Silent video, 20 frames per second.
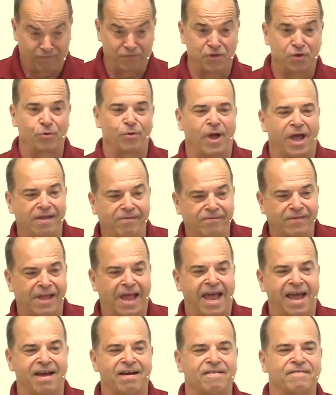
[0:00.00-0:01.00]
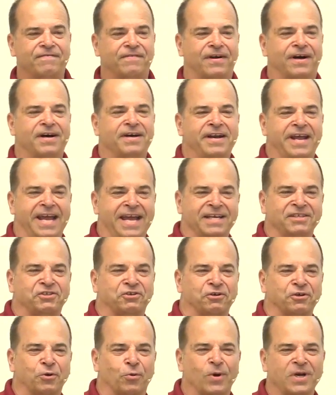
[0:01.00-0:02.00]
of you ha- have
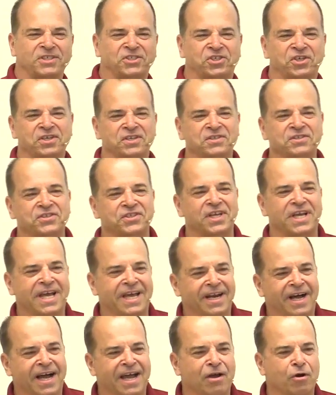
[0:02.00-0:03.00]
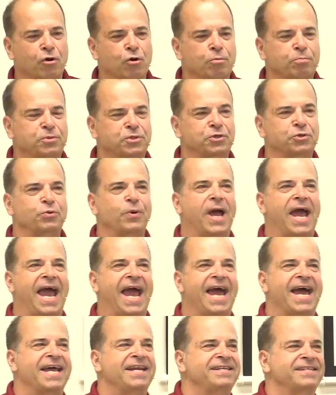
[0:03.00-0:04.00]
unanswered questions, and I hope to
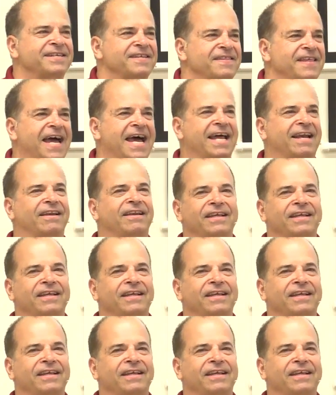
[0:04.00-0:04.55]
add to that